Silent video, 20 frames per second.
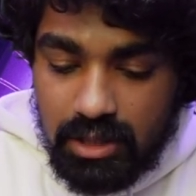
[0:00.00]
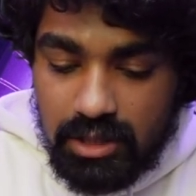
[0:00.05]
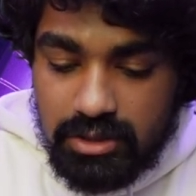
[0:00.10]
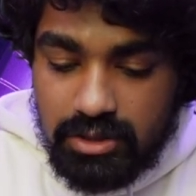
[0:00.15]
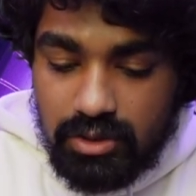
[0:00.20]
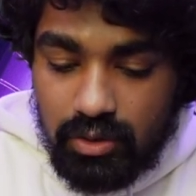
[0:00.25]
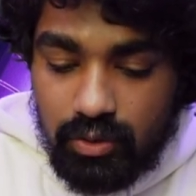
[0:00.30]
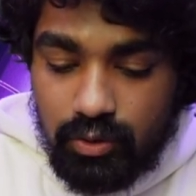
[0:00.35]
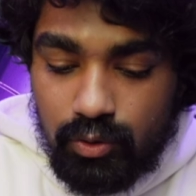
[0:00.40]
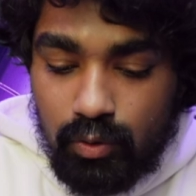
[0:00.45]

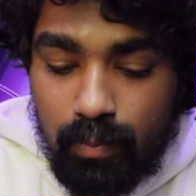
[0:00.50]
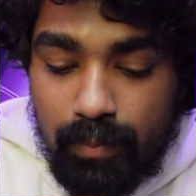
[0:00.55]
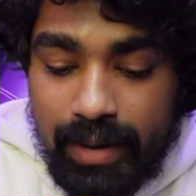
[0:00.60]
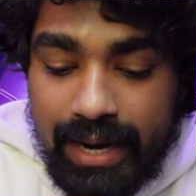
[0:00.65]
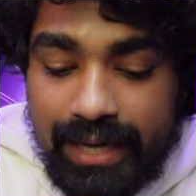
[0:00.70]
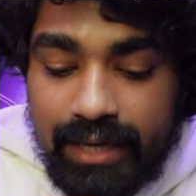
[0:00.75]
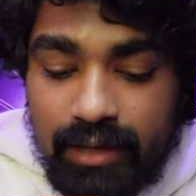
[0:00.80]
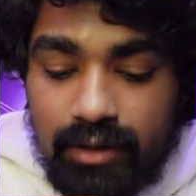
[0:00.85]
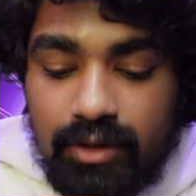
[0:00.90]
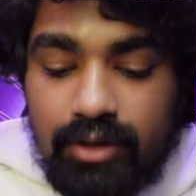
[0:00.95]
So you
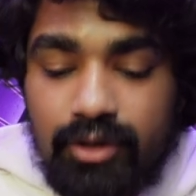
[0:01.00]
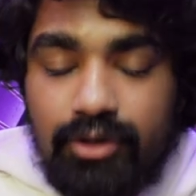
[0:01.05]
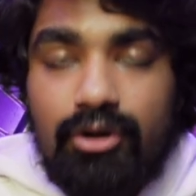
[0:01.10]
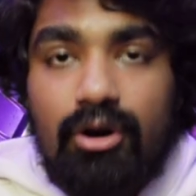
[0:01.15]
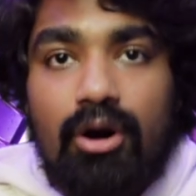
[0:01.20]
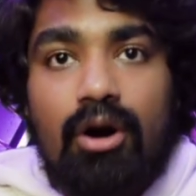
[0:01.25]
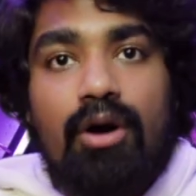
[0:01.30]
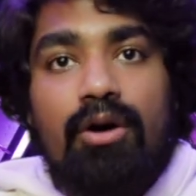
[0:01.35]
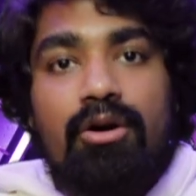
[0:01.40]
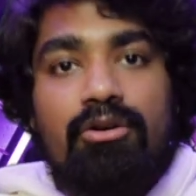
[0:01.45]
made
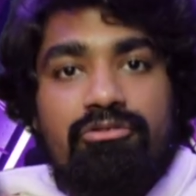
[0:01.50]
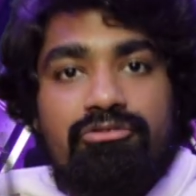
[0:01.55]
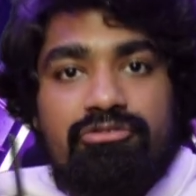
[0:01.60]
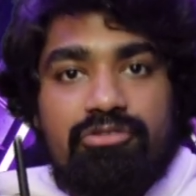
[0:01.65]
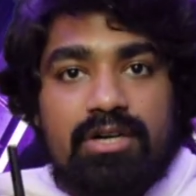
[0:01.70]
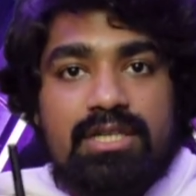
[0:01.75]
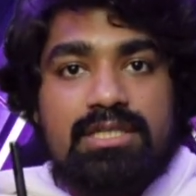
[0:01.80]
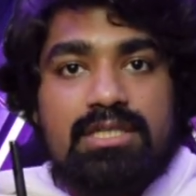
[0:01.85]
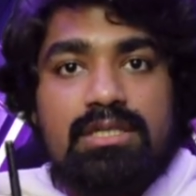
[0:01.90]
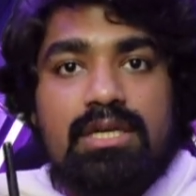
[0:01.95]
your
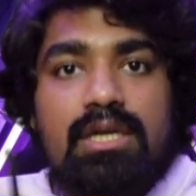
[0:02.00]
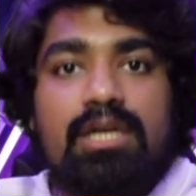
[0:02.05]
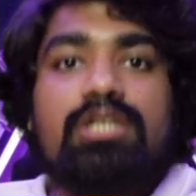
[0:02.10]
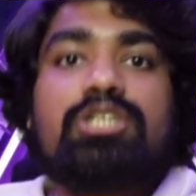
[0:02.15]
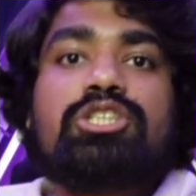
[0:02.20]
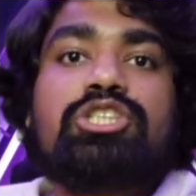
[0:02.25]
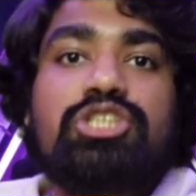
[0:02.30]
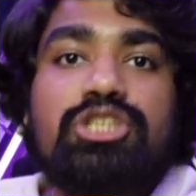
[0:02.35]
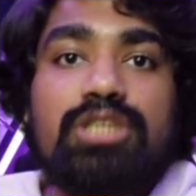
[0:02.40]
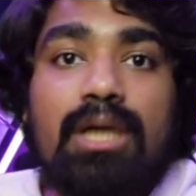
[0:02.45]
first
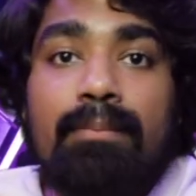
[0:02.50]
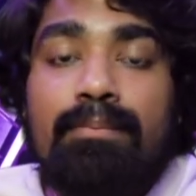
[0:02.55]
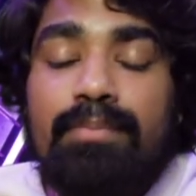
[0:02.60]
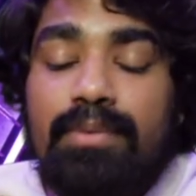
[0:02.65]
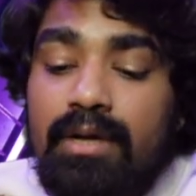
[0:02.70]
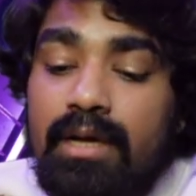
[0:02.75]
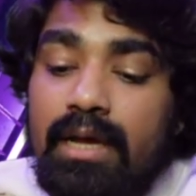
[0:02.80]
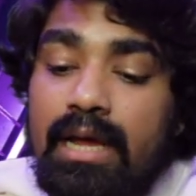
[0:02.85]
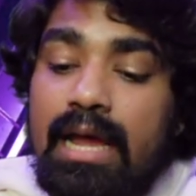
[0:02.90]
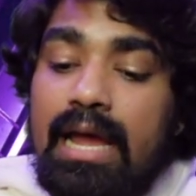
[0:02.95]
jump,
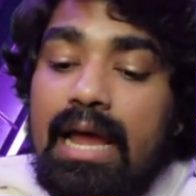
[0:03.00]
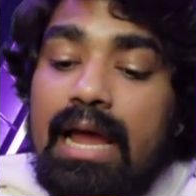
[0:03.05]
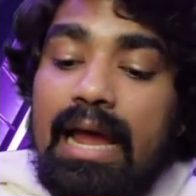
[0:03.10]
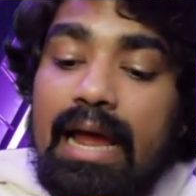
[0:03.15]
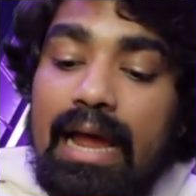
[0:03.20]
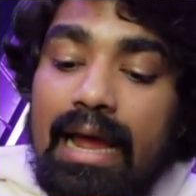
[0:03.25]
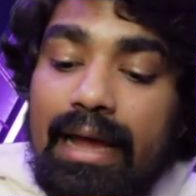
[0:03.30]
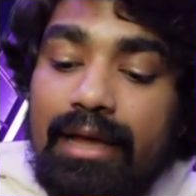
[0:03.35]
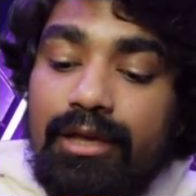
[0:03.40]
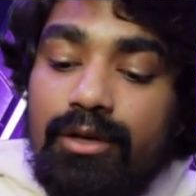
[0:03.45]

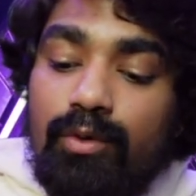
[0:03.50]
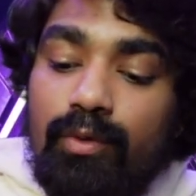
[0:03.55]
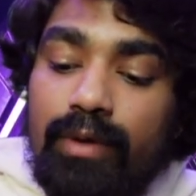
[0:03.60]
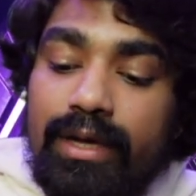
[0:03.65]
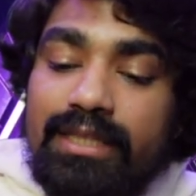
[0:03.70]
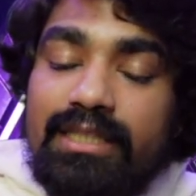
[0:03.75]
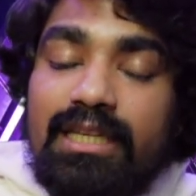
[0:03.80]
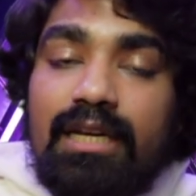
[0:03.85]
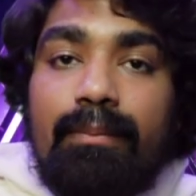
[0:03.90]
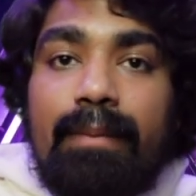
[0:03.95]
you
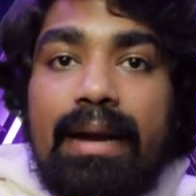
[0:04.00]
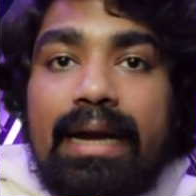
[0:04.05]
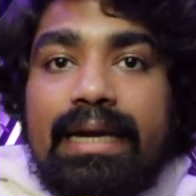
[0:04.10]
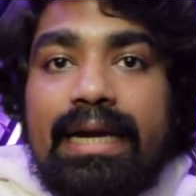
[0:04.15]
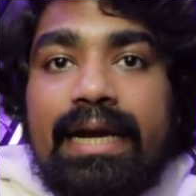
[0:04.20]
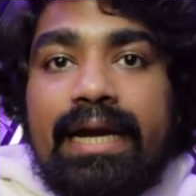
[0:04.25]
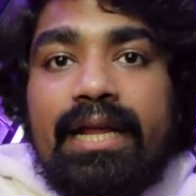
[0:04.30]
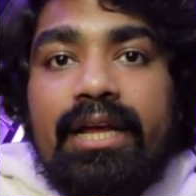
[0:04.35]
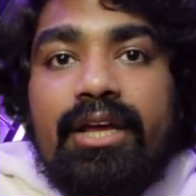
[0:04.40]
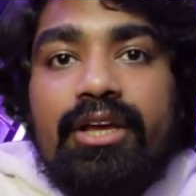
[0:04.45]

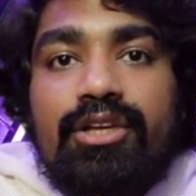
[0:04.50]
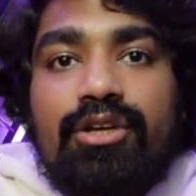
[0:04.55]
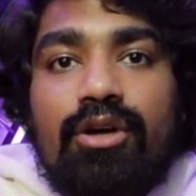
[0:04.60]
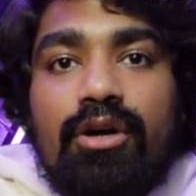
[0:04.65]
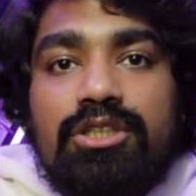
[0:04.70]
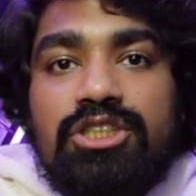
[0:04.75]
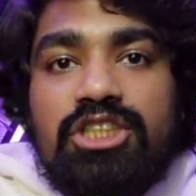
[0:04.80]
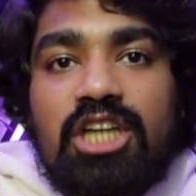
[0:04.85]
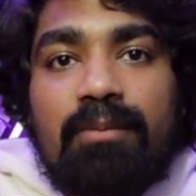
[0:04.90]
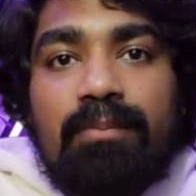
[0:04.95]
incremented
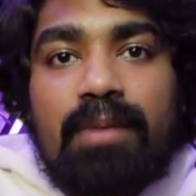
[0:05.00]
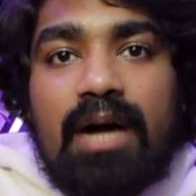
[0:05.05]
your jump